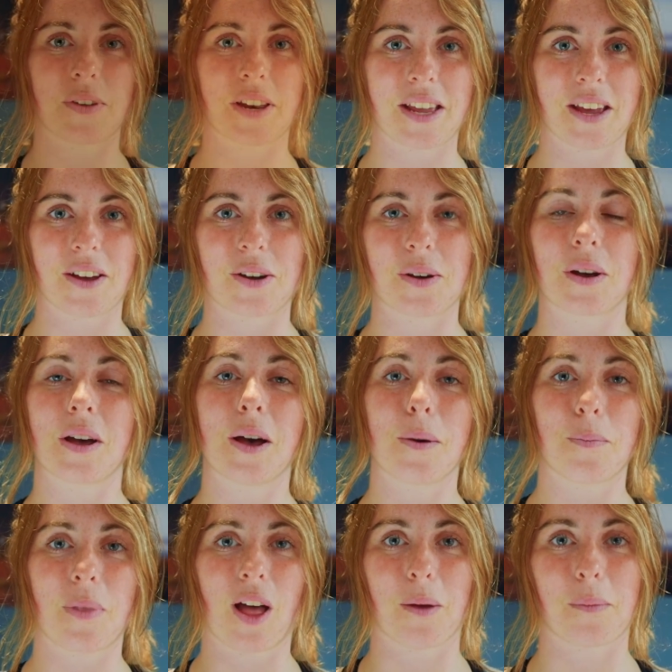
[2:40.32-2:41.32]
video,
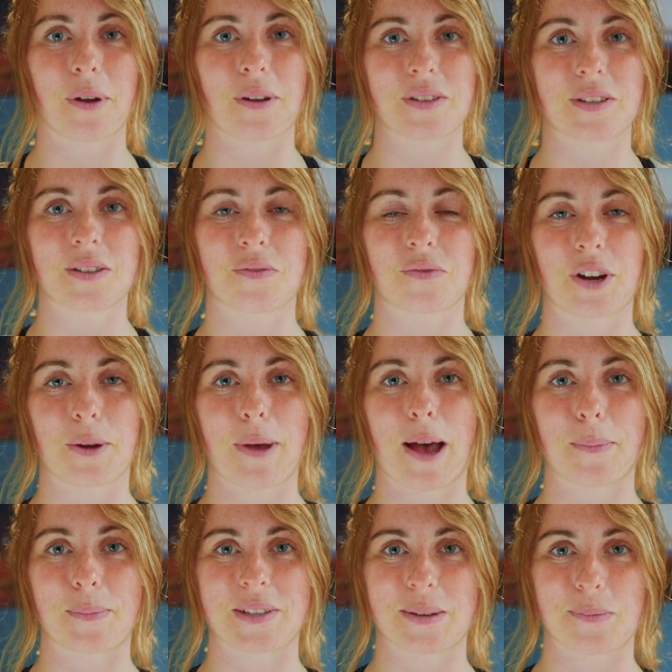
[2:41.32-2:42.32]
blog post, free
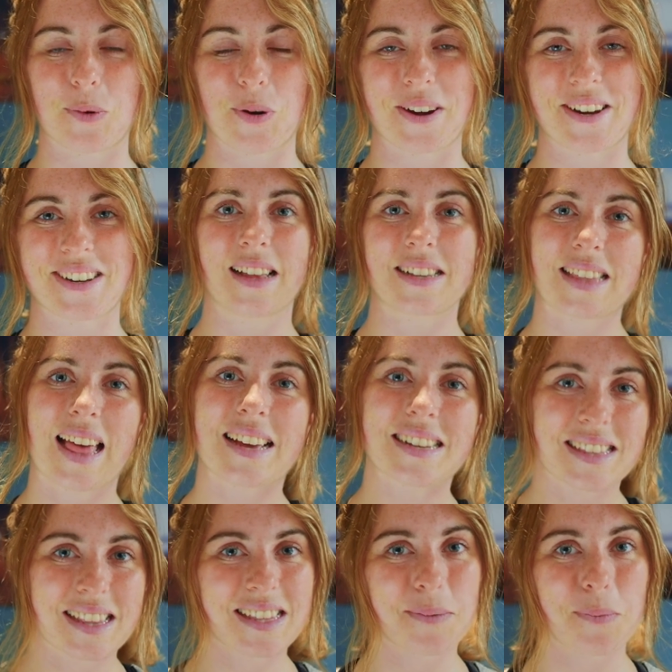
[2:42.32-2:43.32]
maps and more. It's
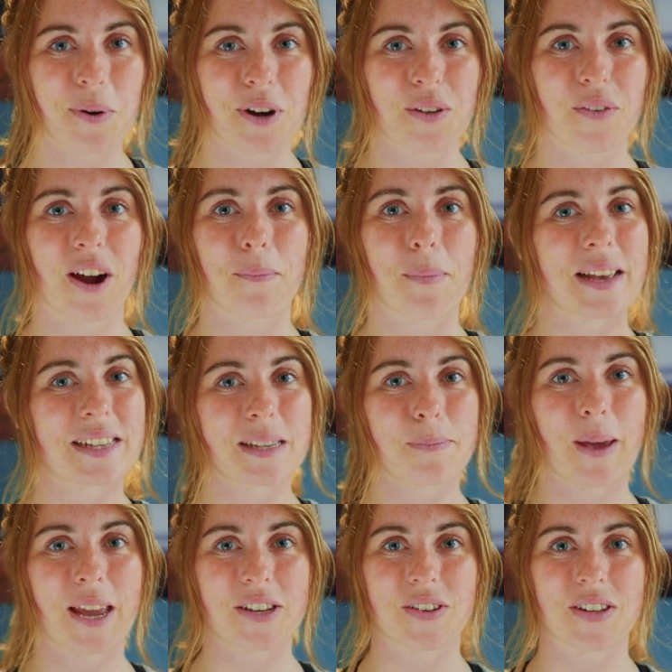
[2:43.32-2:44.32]
thanks to the support of our
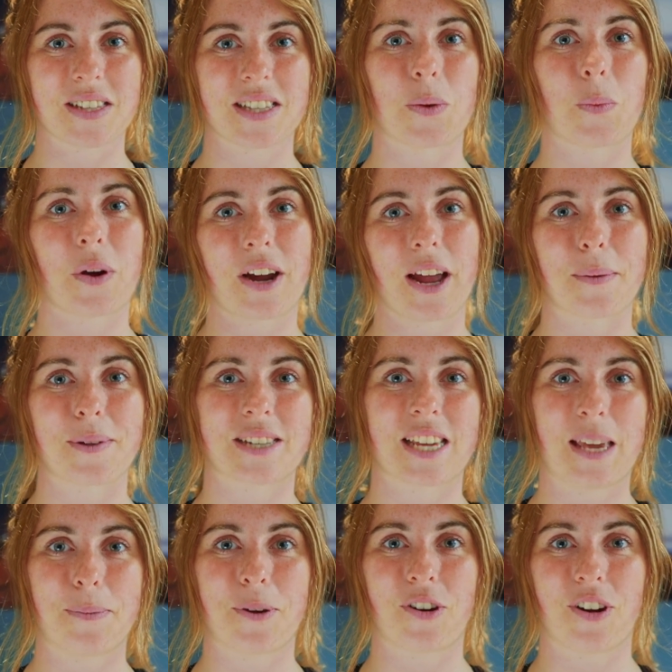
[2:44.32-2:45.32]
amazing patrons that we were able to
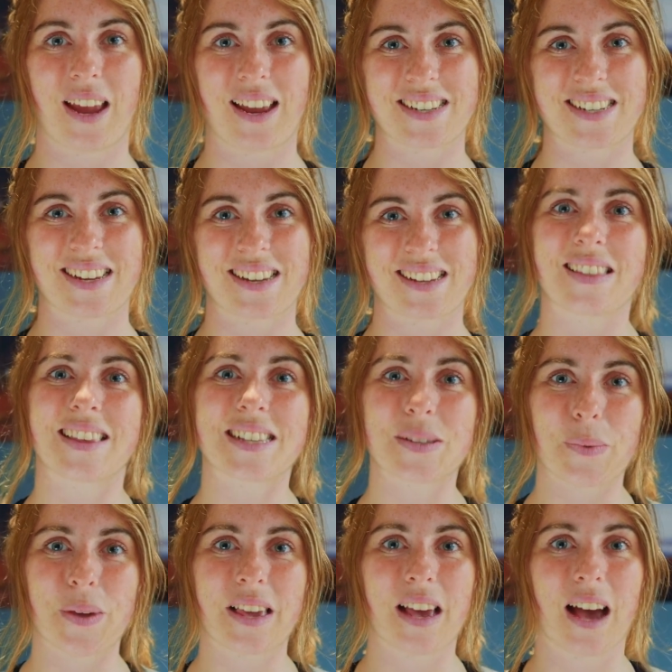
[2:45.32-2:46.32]
keep creating.
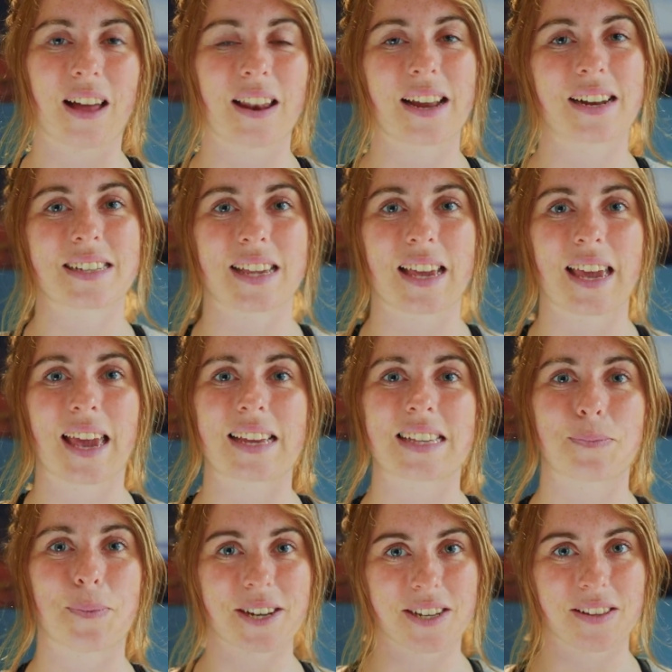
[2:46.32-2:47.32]
This week, I'd like to say a
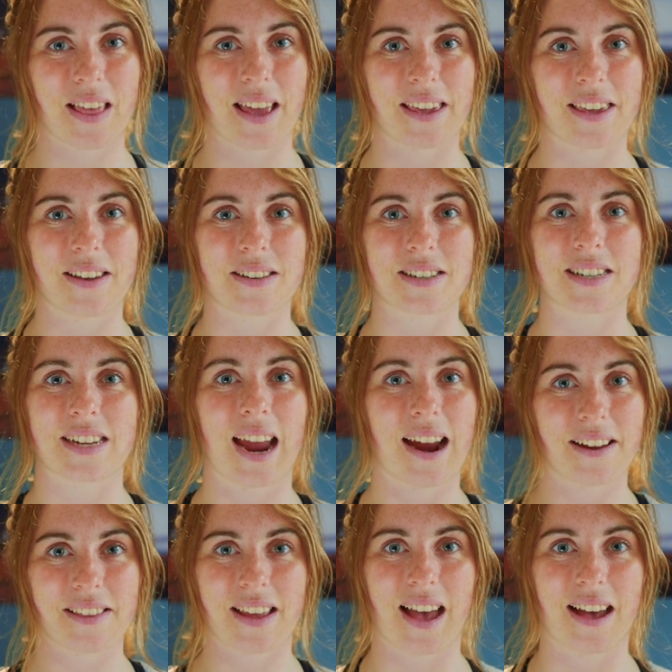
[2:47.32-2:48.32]
special thank you to
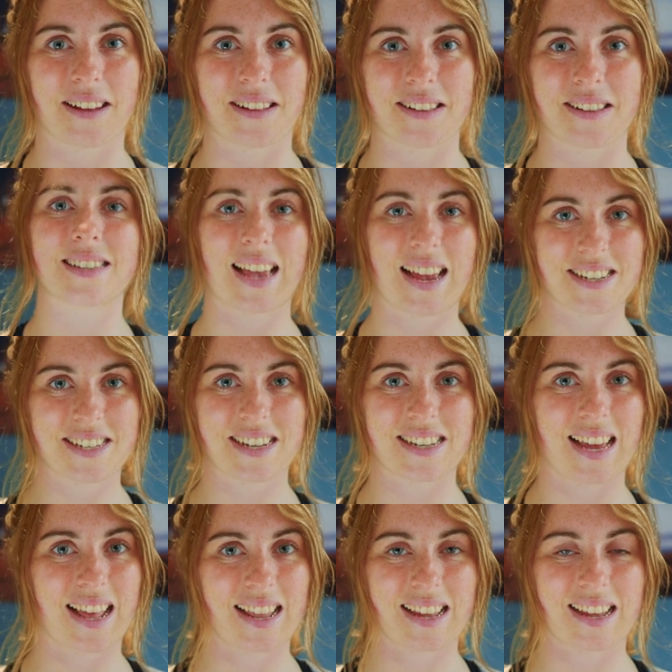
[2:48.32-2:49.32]
Gareth Cahill, Sasha
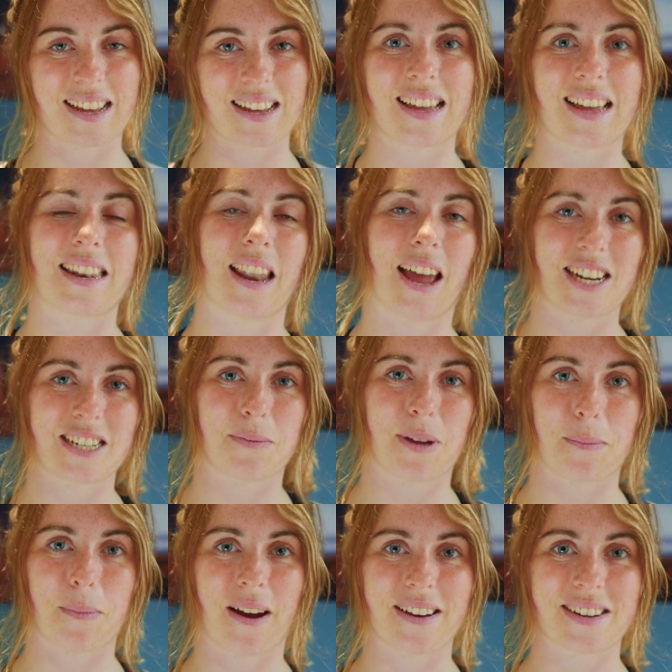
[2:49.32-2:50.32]
Dadaka and Nigel
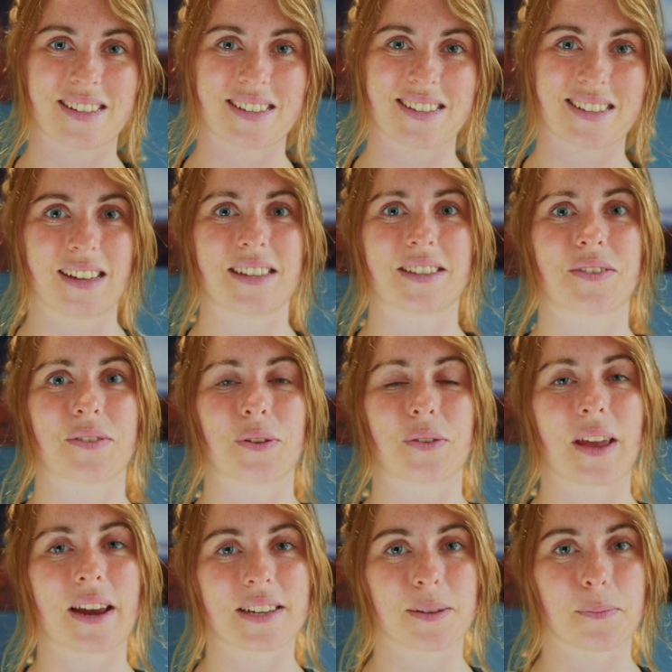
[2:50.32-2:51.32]
McMorris. It's through
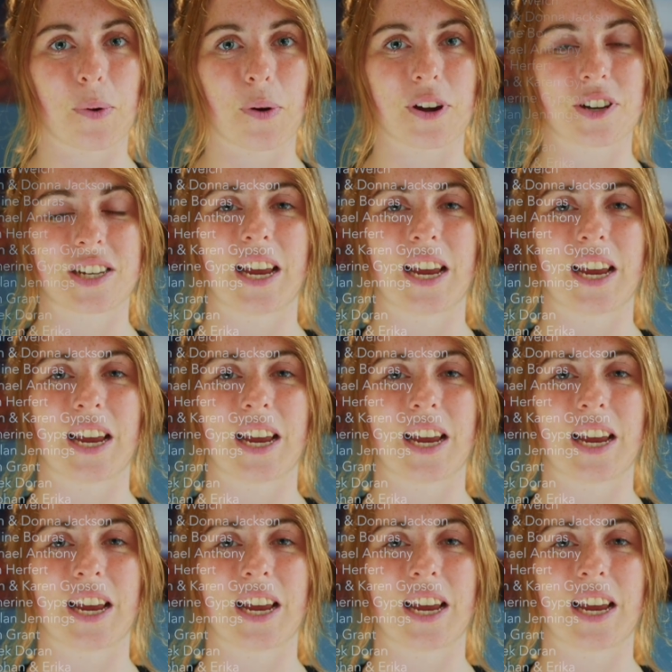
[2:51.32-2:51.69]
their support